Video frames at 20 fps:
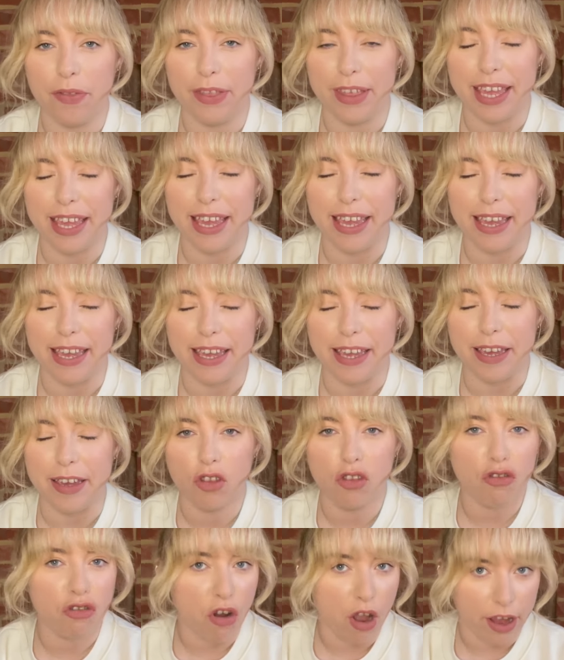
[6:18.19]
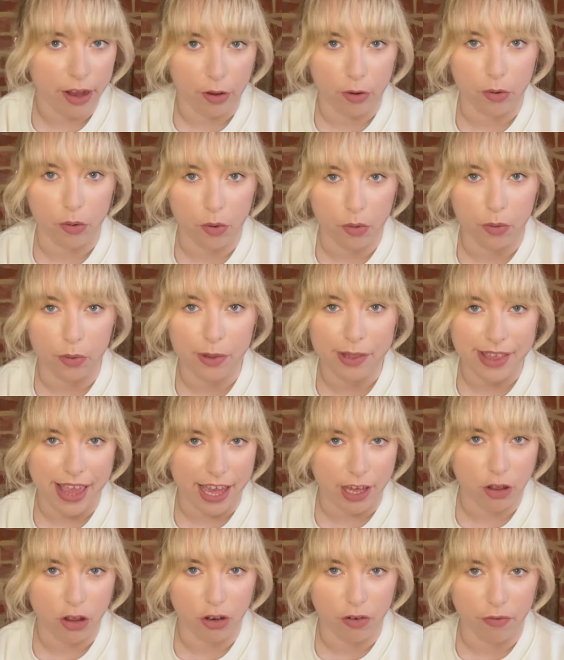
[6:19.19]
the try-on haul
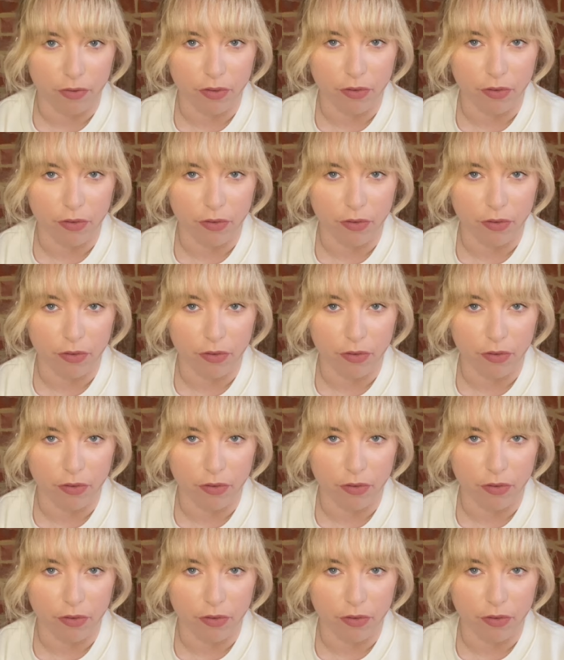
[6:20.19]
section of